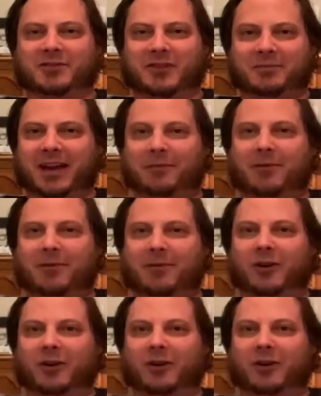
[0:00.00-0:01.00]
what time you came
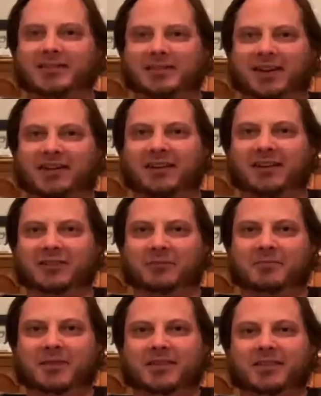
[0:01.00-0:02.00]
home last night kind
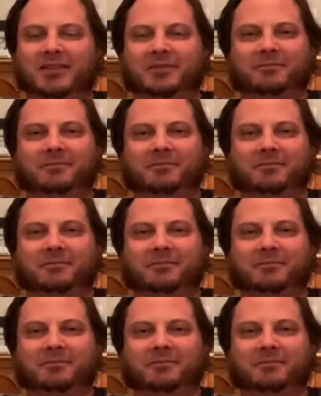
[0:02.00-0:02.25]
of job.